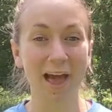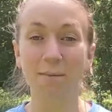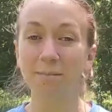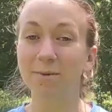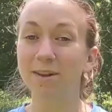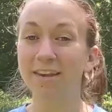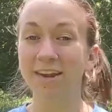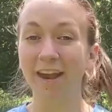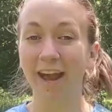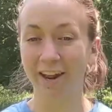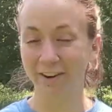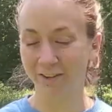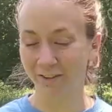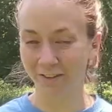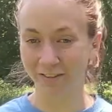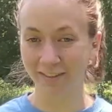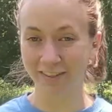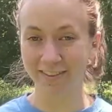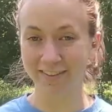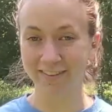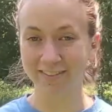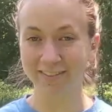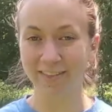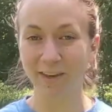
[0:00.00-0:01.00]
I'm a
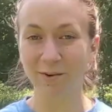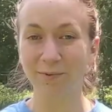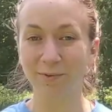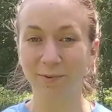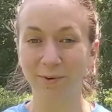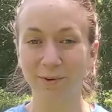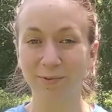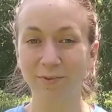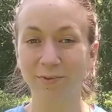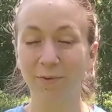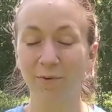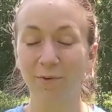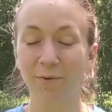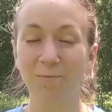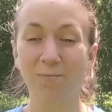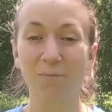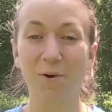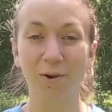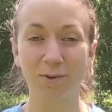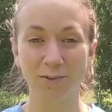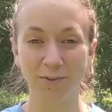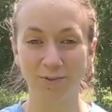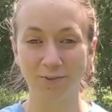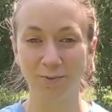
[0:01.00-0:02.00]
naturalist that works for
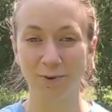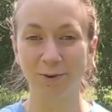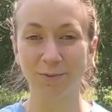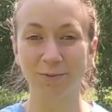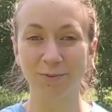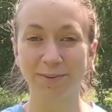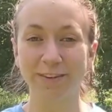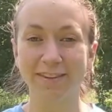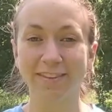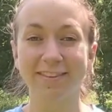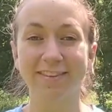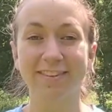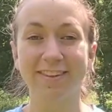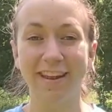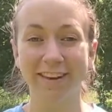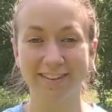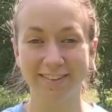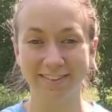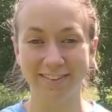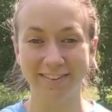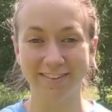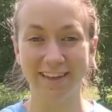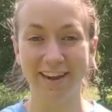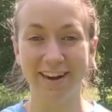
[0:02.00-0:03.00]
Baltimore Woods
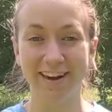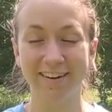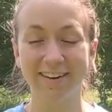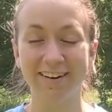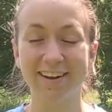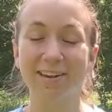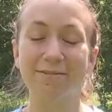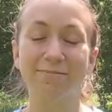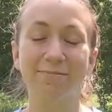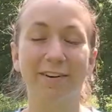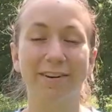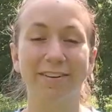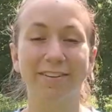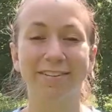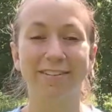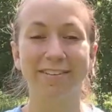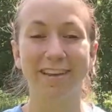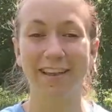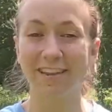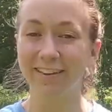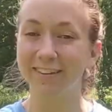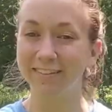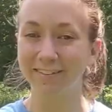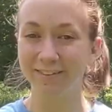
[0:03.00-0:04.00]
Nature Center in
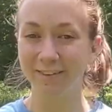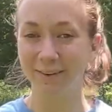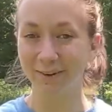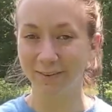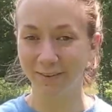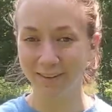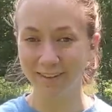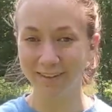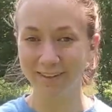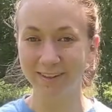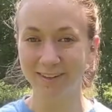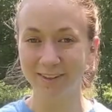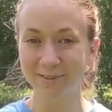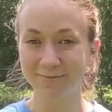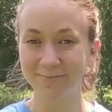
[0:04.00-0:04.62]
Marcellus, New York.